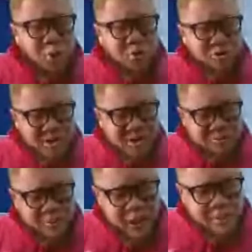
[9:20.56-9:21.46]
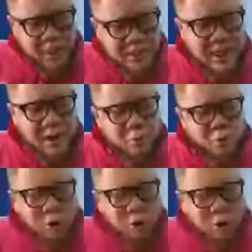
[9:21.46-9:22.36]
So we would receive payment
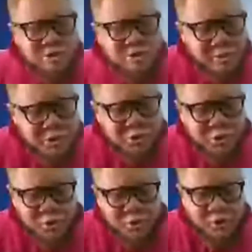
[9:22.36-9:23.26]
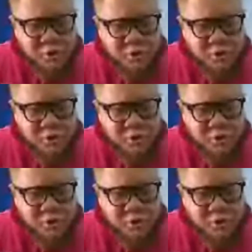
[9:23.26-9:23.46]
and we would always remit to you.